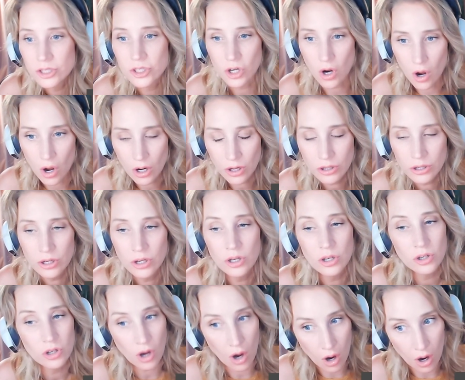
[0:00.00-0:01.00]
John,
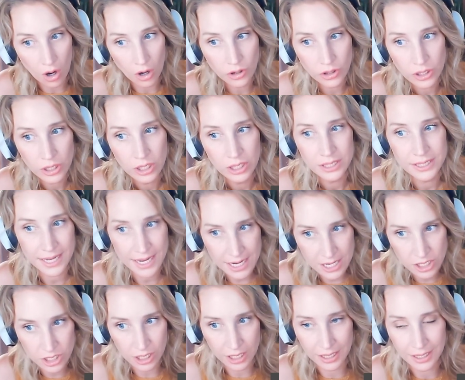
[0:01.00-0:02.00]
God,
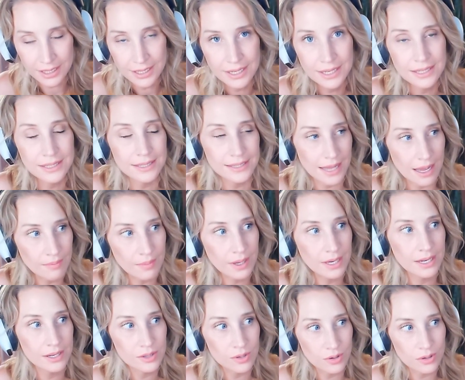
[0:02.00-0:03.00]
teacher. Does that
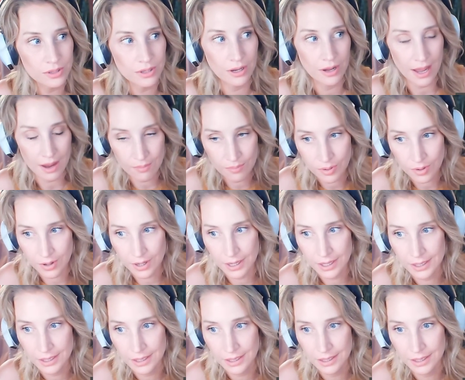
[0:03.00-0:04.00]
mean he's also
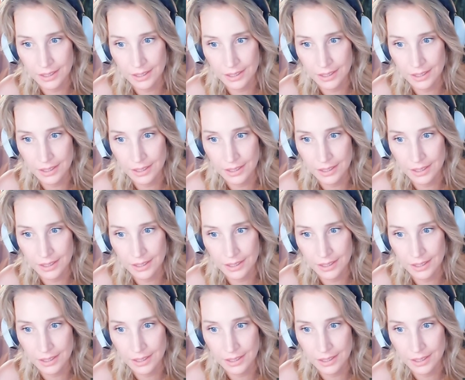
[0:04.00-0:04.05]
emperor?